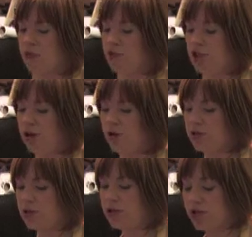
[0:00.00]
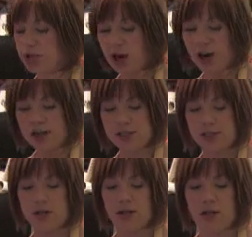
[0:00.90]
So to start
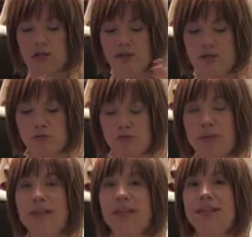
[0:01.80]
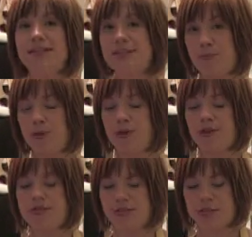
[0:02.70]
this really
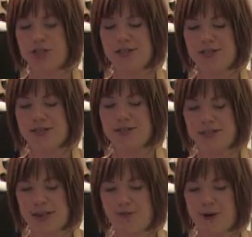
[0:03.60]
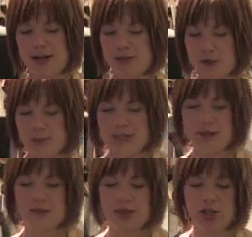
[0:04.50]
simple, delicious, savory sweet
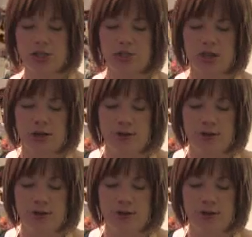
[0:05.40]
potato dish,